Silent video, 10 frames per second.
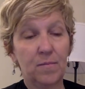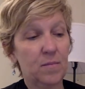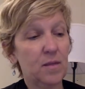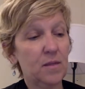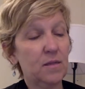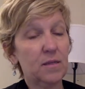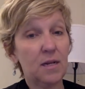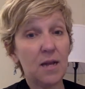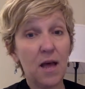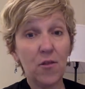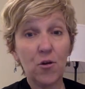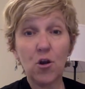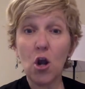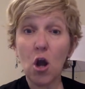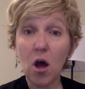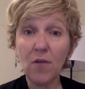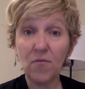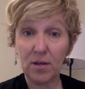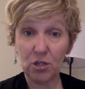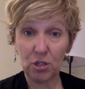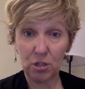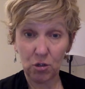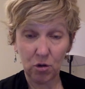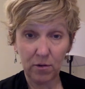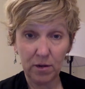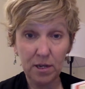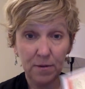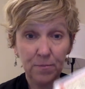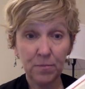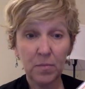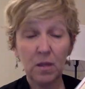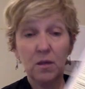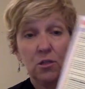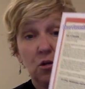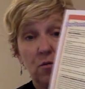This is another nonfiction story, so